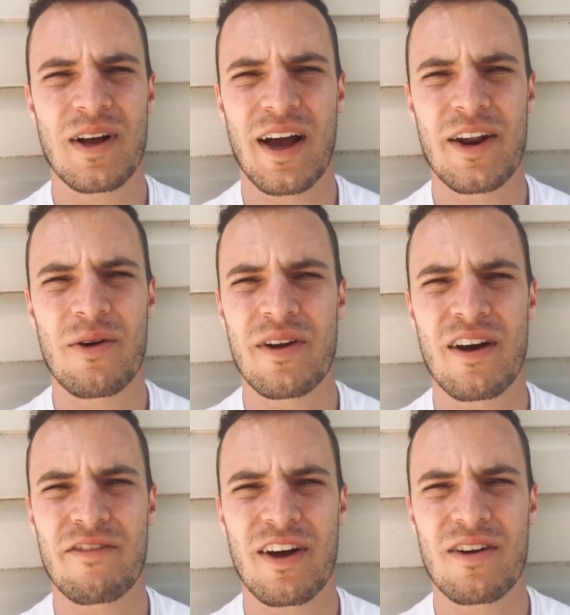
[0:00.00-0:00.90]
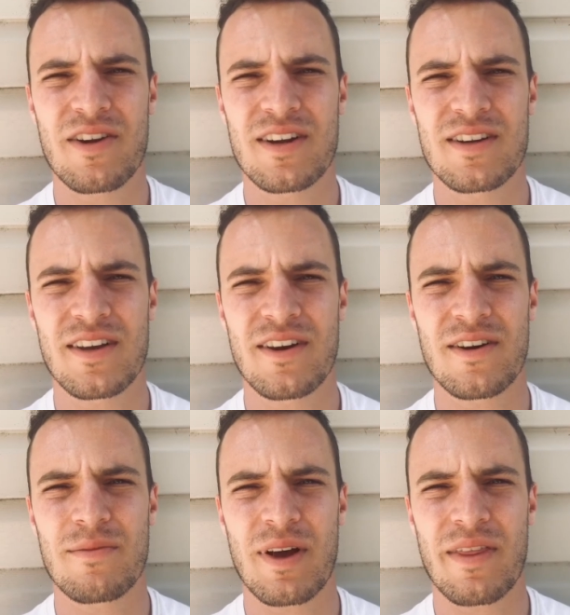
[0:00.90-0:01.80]
I know enough. I don't need to hear
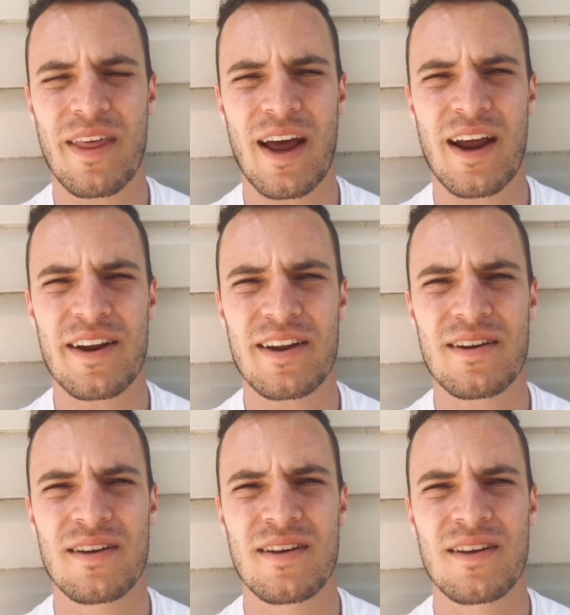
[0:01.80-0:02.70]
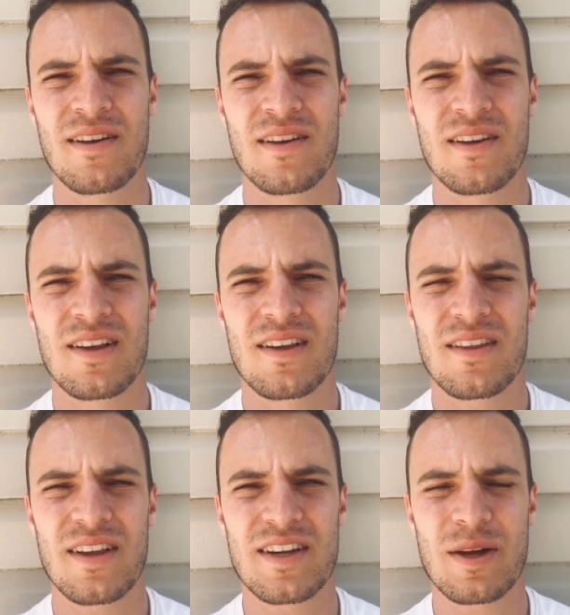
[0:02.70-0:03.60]
about that. I need
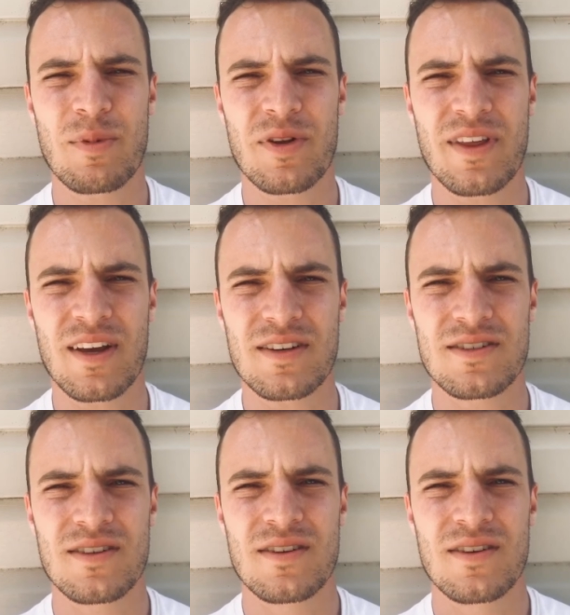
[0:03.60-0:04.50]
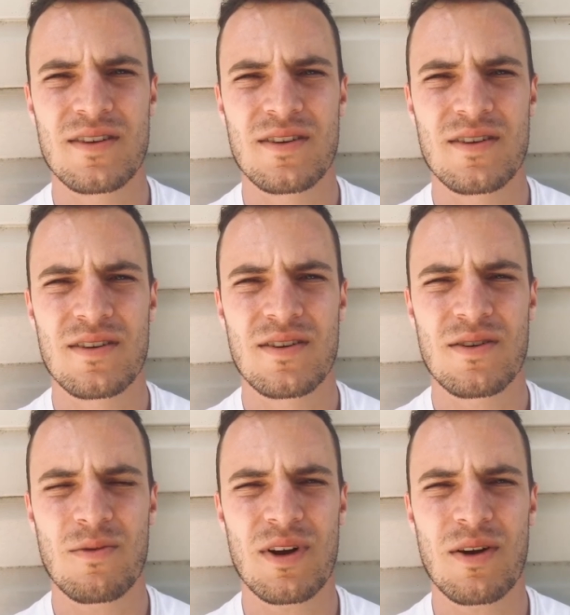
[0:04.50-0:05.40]
the deeper things
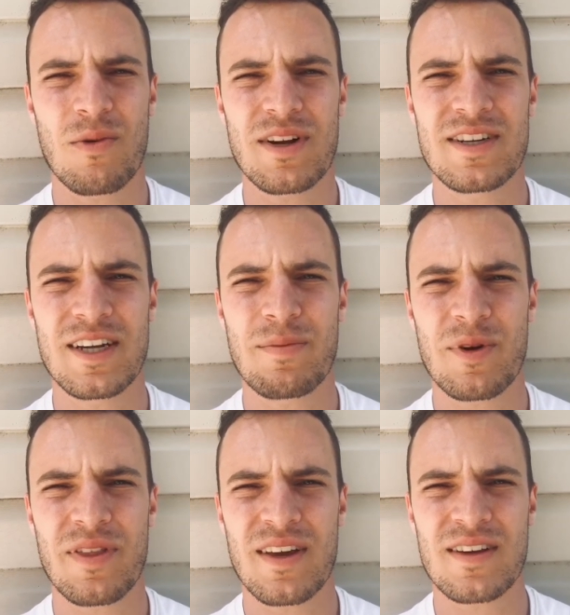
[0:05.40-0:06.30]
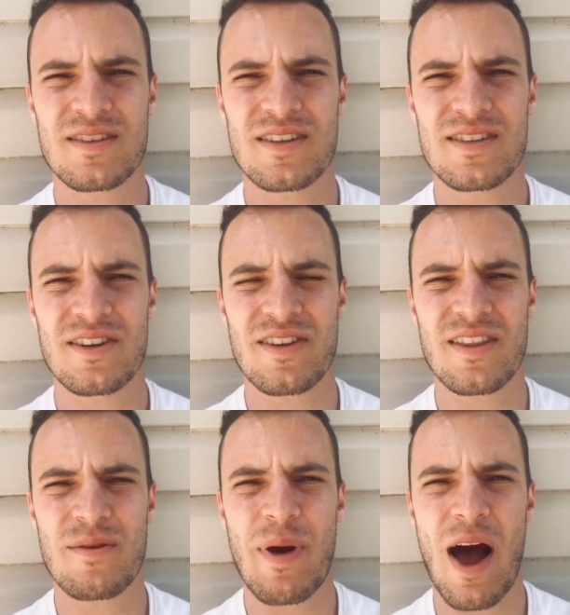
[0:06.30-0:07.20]
what what deeper things is there than
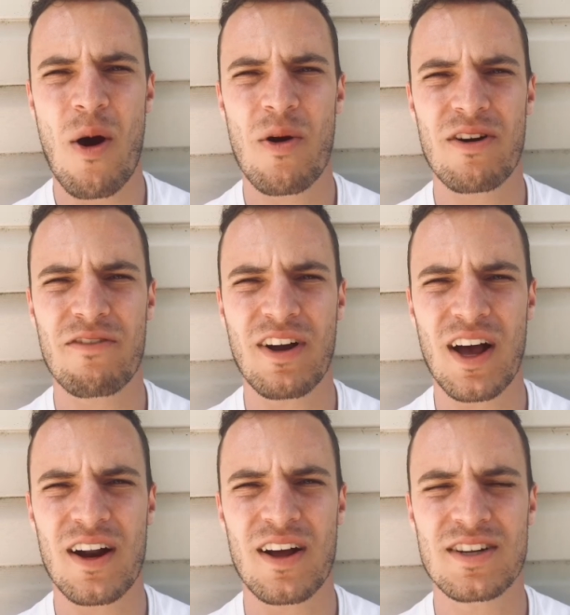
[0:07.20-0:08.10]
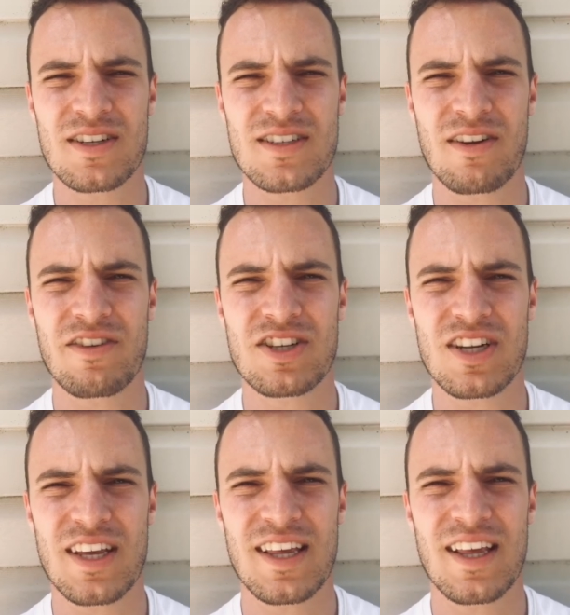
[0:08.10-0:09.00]
the power of God unto salvation?
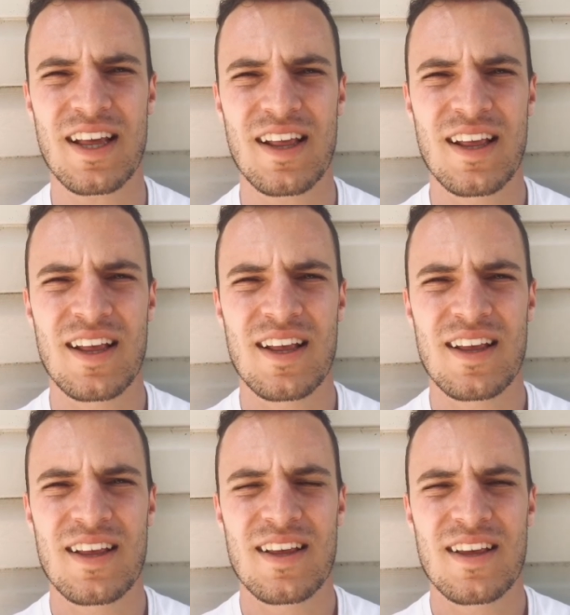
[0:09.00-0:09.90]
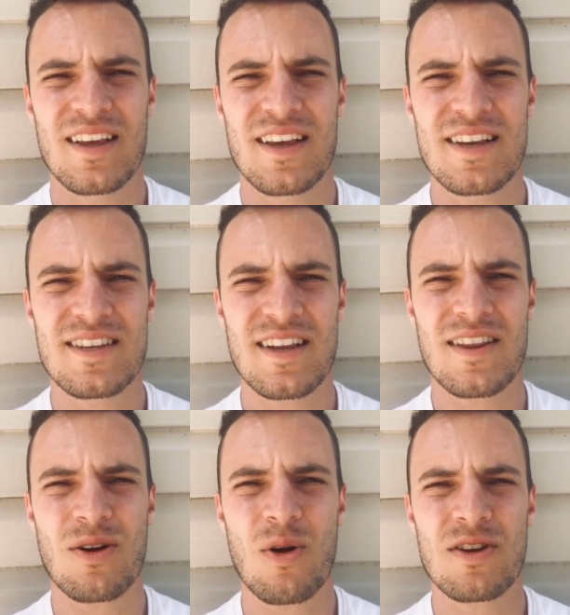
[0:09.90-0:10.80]
He he said,
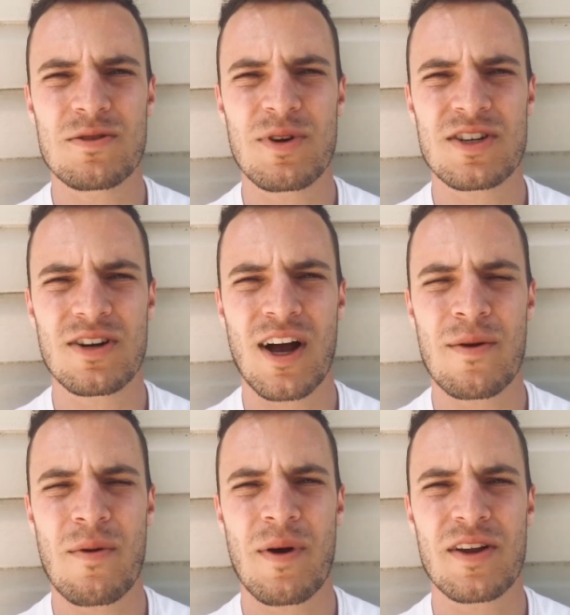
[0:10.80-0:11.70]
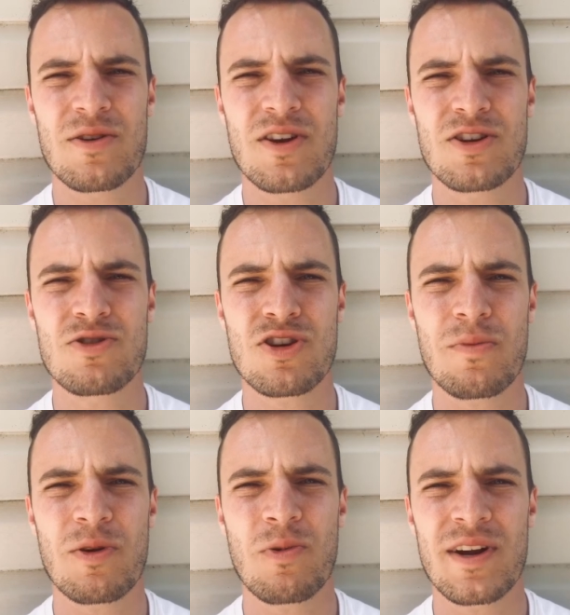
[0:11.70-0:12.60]
The Holy Spirit shall come upon you, and you shall
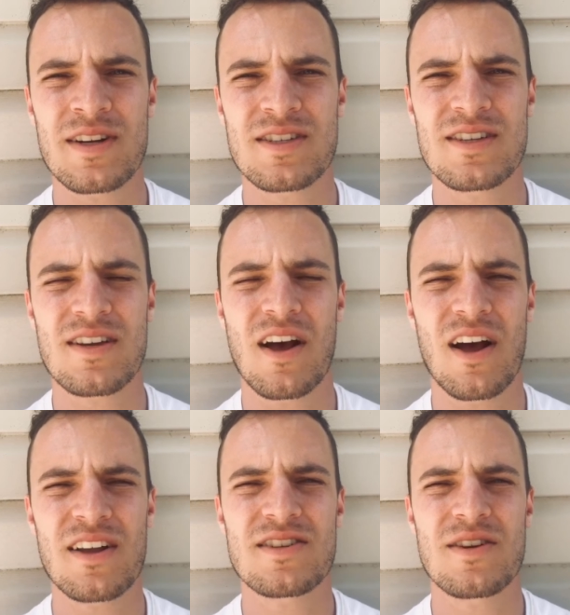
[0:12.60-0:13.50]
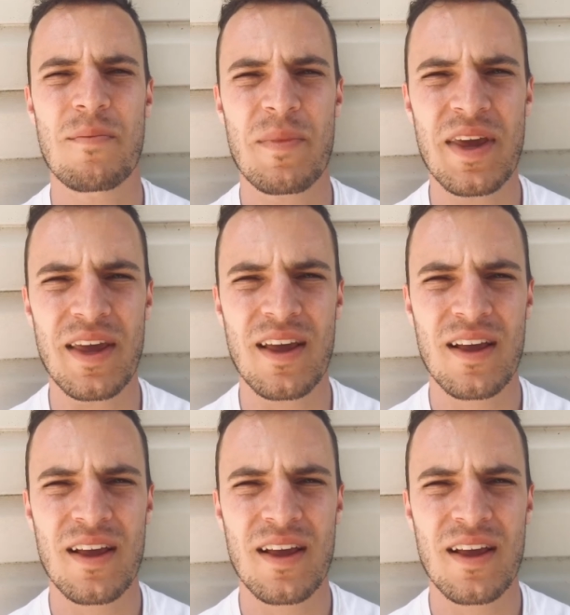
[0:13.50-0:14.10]
be witnesses unto me